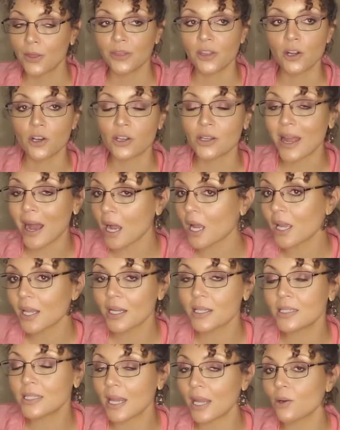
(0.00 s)
They're not
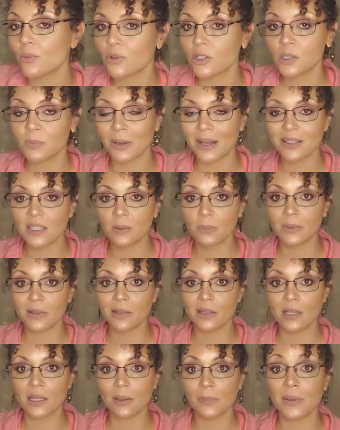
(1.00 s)
gonna take
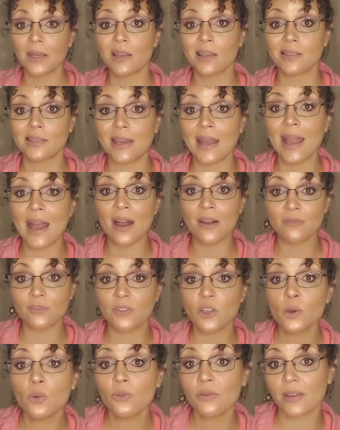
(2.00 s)
responsibility because they have
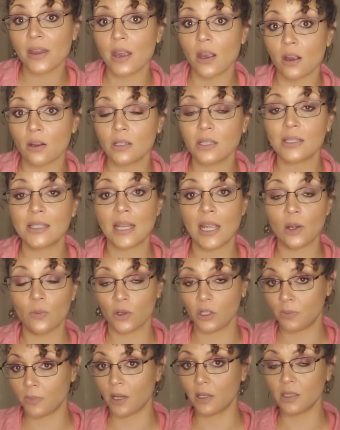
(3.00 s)
you there to take
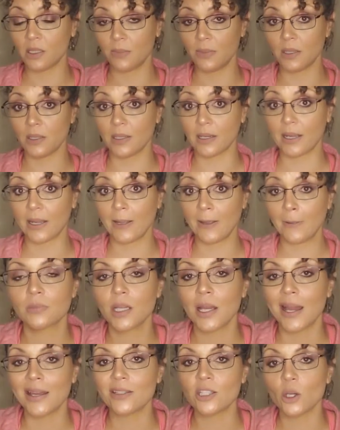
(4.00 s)
responsibility.
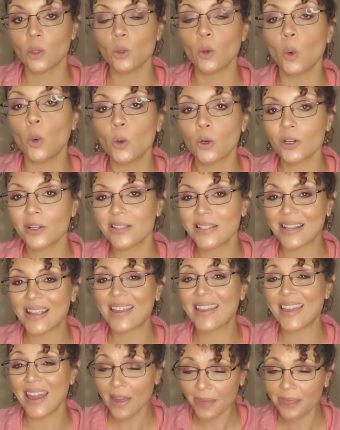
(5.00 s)
And so in order to
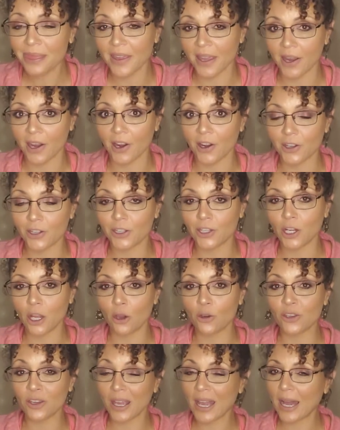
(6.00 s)
get there, you
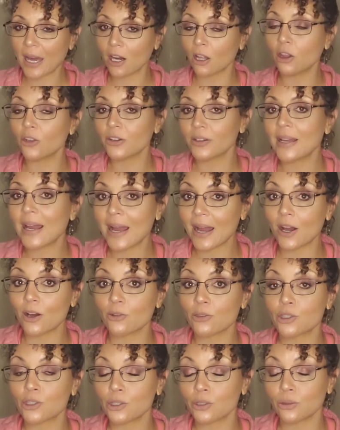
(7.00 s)
know, you gotta learn
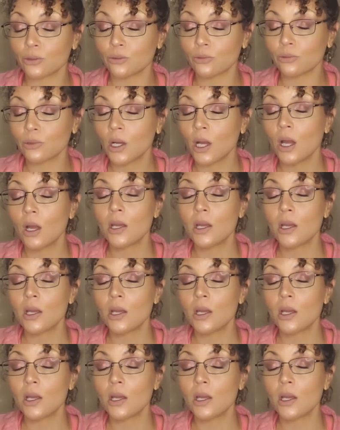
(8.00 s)
how to